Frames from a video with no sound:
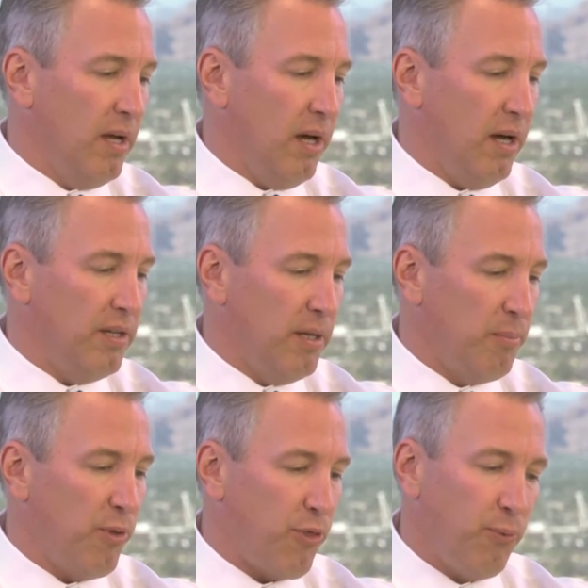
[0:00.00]

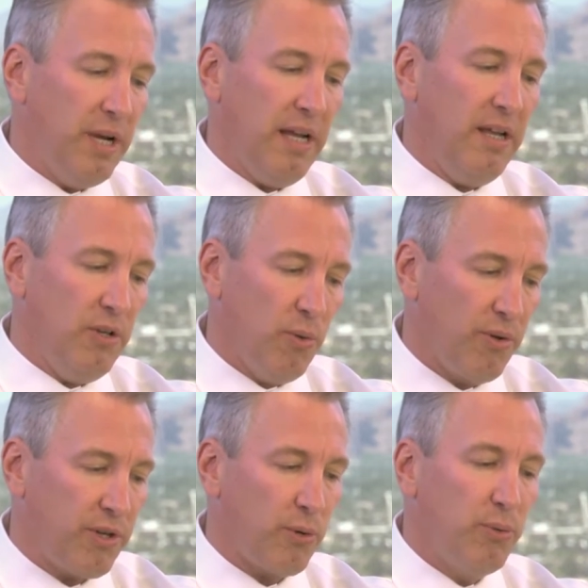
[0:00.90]
Number three,
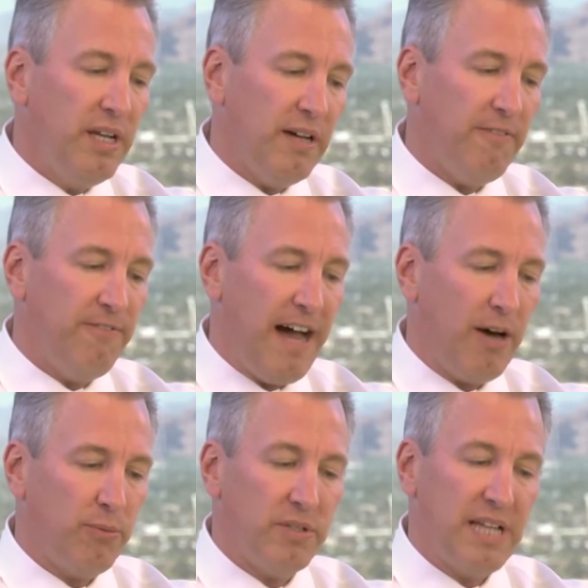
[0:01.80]
North Korea
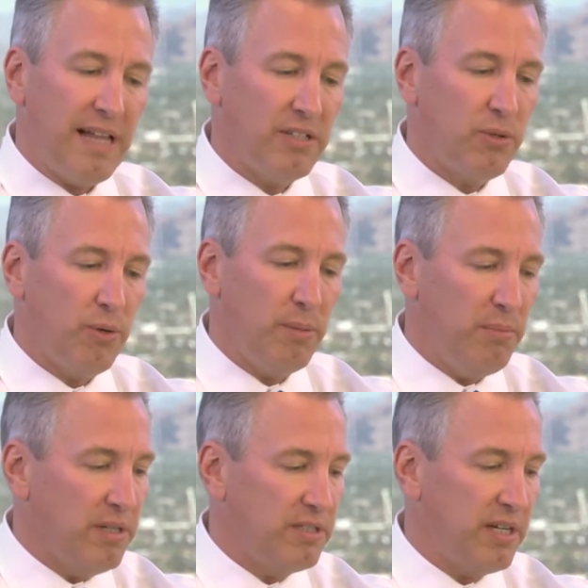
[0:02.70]
vowed retaliatory
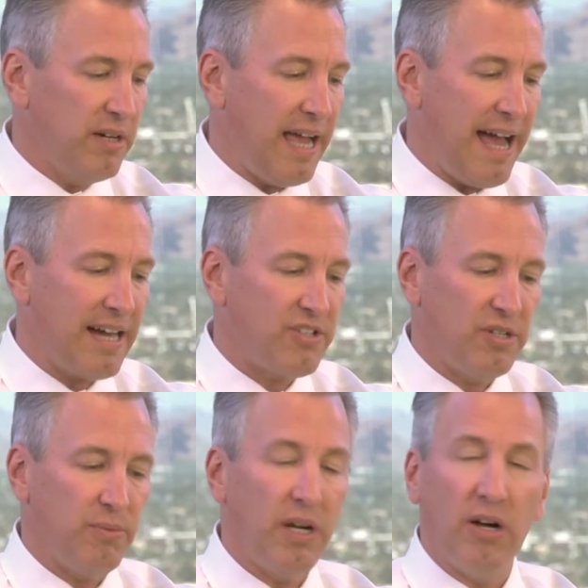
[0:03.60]
military
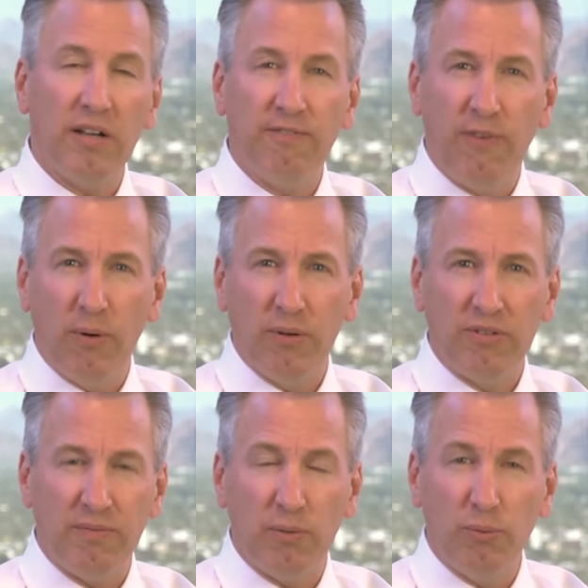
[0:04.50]
action regarding
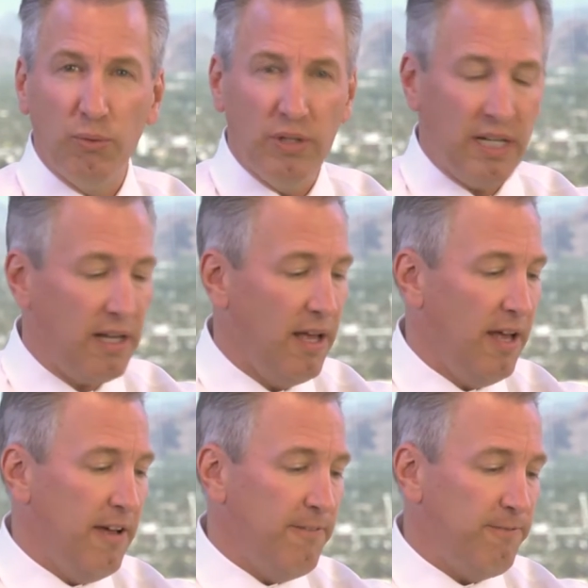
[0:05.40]
photos of the ruling
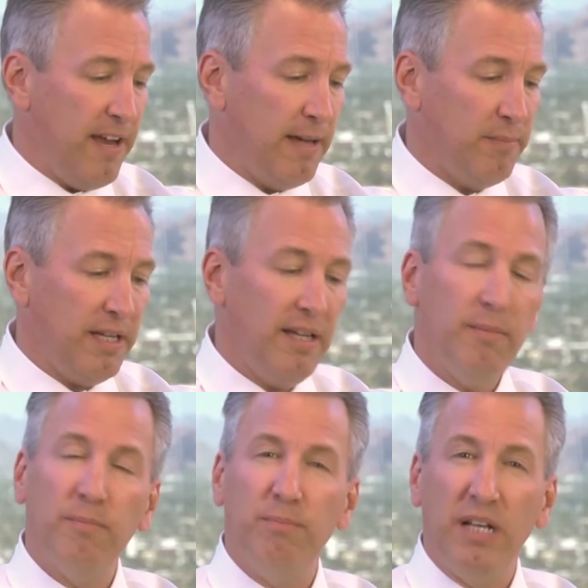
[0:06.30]

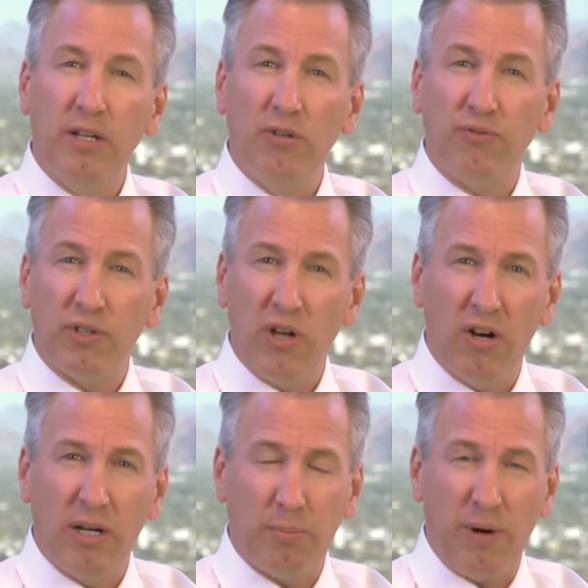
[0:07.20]
family being used for
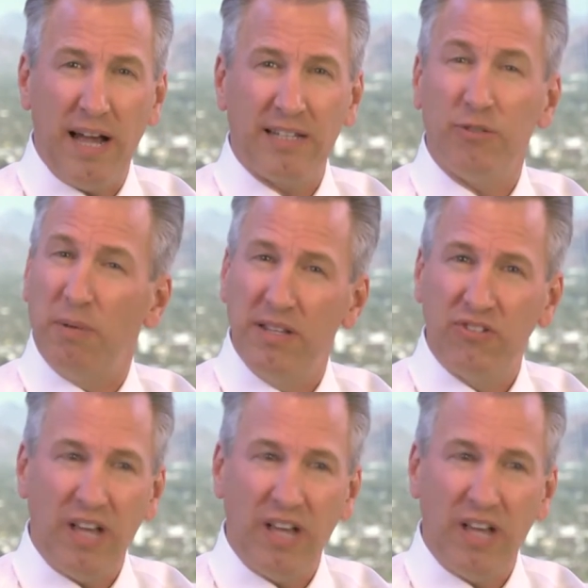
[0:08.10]
target practice by the